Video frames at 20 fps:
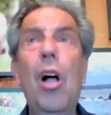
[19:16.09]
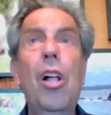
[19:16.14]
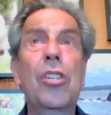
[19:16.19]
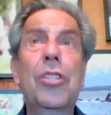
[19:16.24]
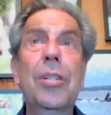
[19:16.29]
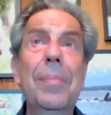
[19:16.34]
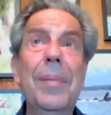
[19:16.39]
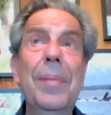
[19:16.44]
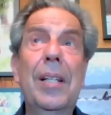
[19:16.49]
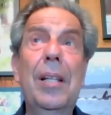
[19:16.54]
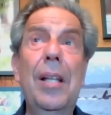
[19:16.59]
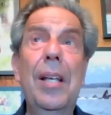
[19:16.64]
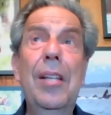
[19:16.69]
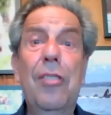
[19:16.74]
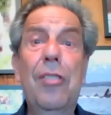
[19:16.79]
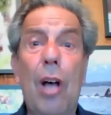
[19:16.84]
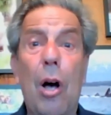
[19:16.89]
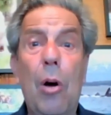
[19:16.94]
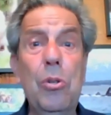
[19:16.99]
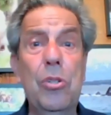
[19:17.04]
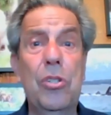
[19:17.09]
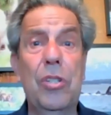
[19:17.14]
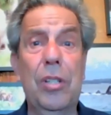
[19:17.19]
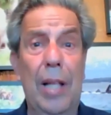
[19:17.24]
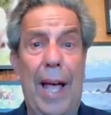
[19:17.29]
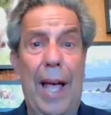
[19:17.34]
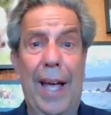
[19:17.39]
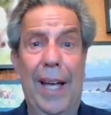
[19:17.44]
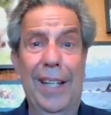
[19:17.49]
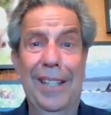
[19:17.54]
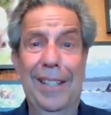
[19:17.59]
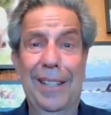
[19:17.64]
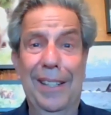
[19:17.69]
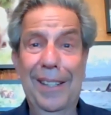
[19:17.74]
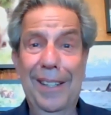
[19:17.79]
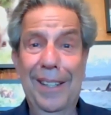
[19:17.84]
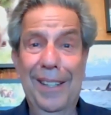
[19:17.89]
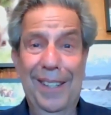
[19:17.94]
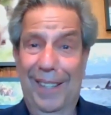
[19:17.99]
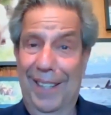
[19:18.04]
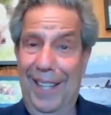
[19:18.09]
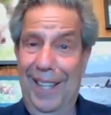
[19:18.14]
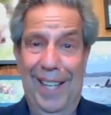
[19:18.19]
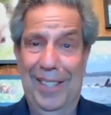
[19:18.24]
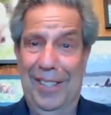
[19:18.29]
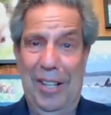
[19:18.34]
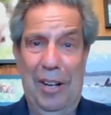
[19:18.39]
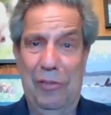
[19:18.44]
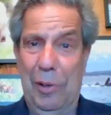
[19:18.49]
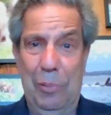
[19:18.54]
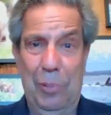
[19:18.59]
Ultimately, those led, as